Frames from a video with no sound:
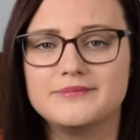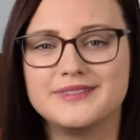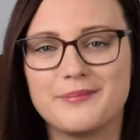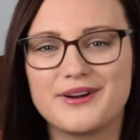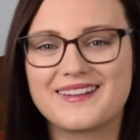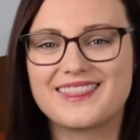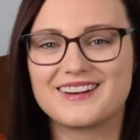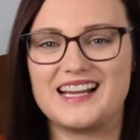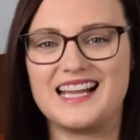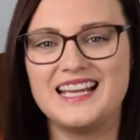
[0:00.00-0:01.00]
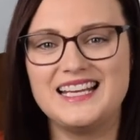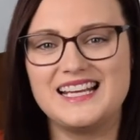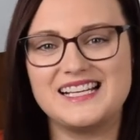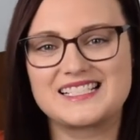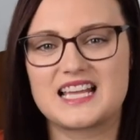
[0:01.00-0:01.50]
Number 3
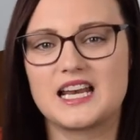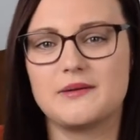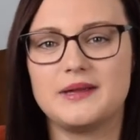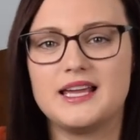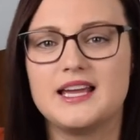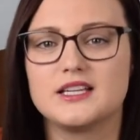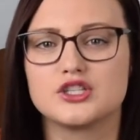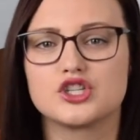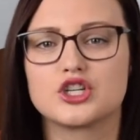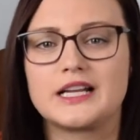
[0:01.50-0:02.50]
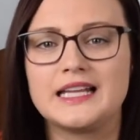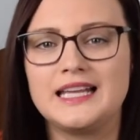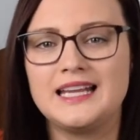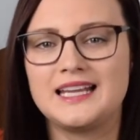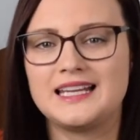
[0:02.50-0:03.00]
is gonna be
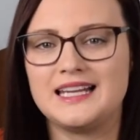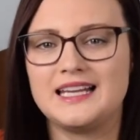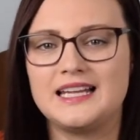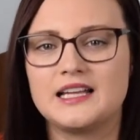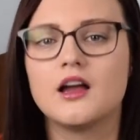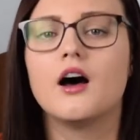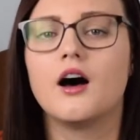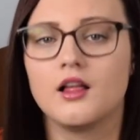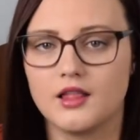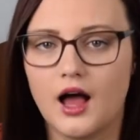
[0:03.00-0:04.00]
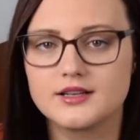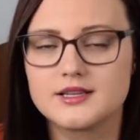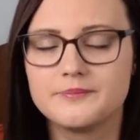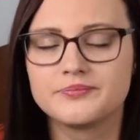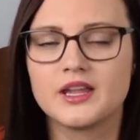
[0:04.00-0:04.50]
drinking and eating a lot.
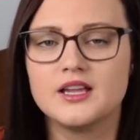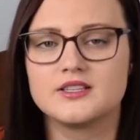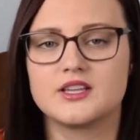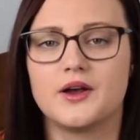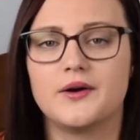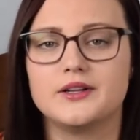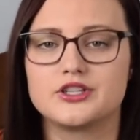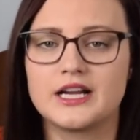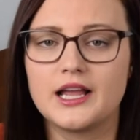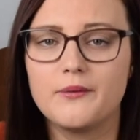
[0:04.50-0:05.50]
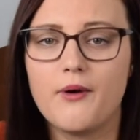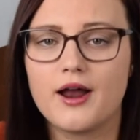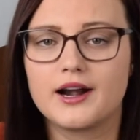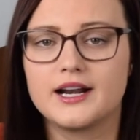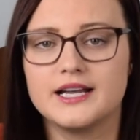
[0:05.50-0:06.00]
So drinking
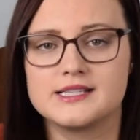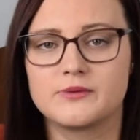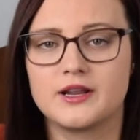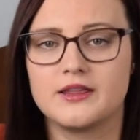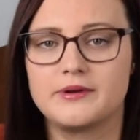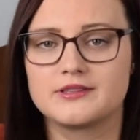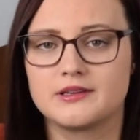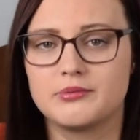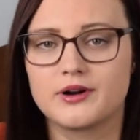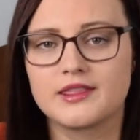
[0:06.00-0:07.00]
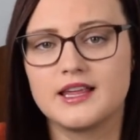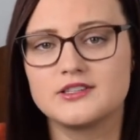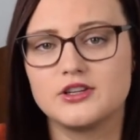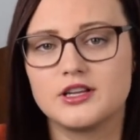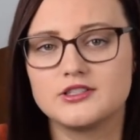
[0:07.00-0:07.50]
water is one of the most important
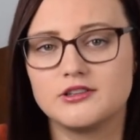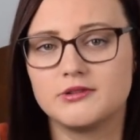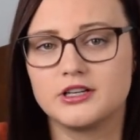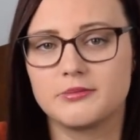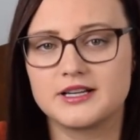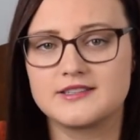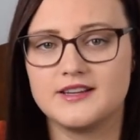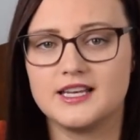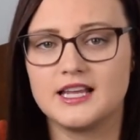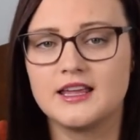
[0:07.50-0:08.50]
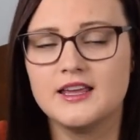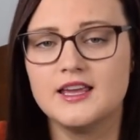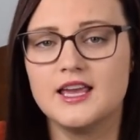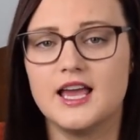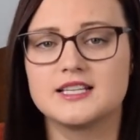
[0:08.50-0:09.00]
things you can do when you're breastfeeding,
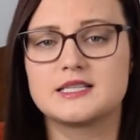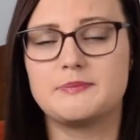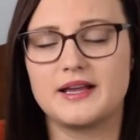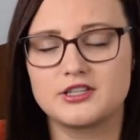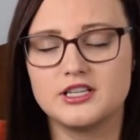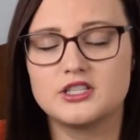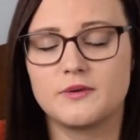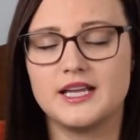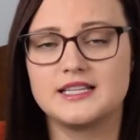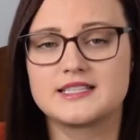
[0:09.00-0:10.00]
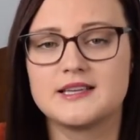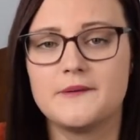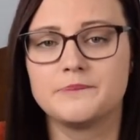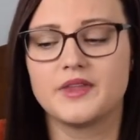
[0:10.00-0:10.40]
especially twins.